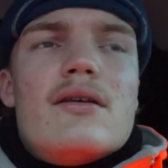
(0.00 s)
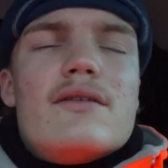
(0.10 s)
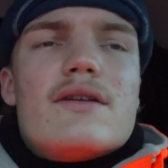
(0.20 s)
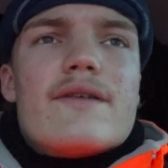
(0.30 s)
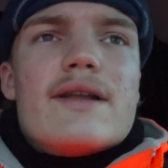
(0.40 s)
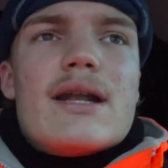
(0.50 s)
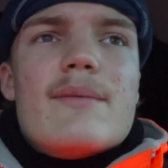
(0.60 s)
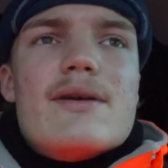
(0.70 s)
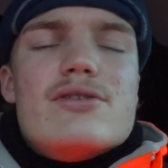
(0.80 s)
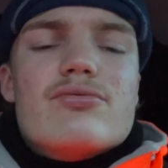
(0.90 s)
stuff like that, and it
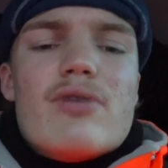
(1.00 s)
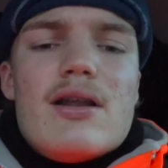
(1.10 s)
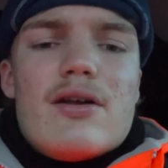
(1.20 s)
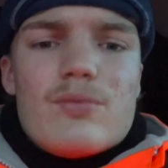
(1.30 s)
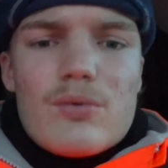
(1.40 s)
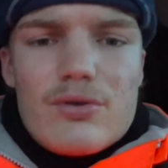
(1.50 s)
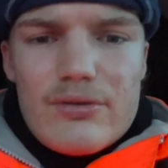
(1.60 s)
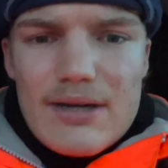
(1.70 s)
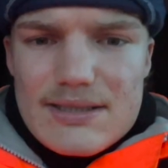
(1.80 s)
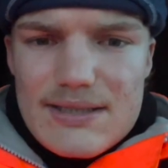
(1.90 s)
makes you realise what
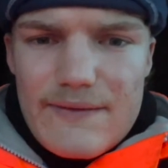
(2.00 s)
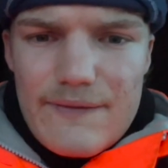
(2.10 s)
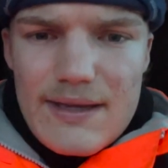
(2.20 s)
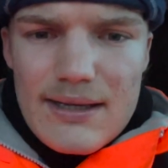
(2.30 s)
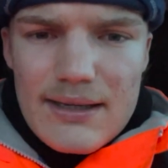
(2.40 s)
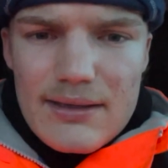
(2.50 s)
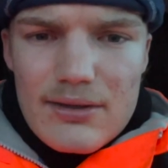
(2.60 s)
you're actually feeling,